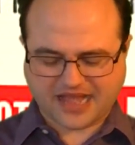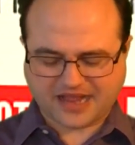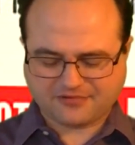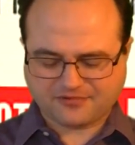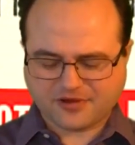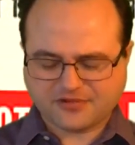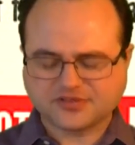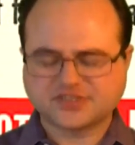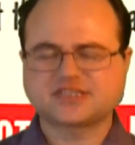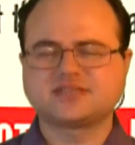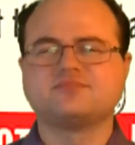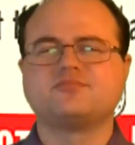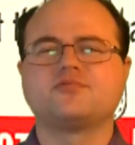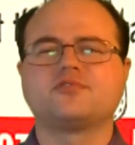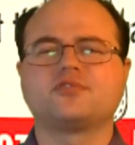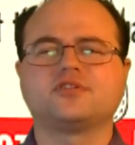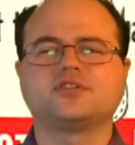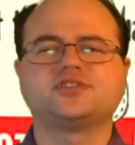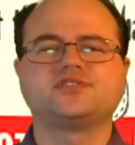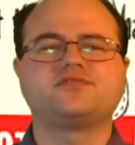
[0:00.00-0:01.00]
I wrote some
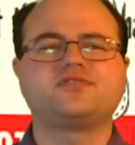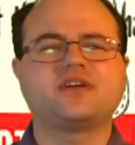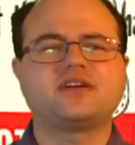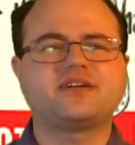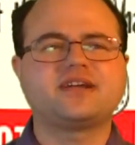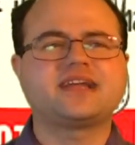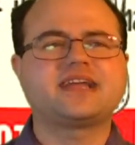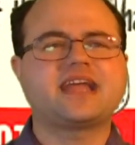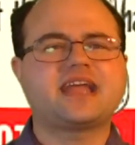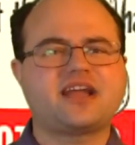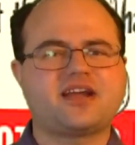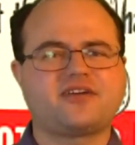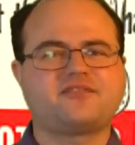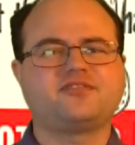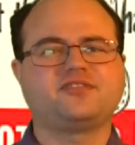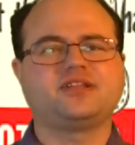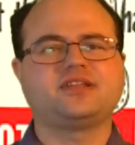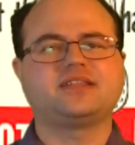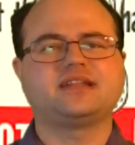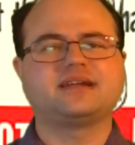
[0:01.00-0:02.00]
words very
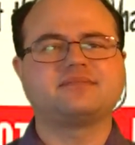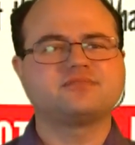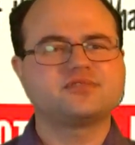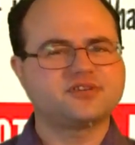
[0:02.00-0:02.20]
carefully that I'm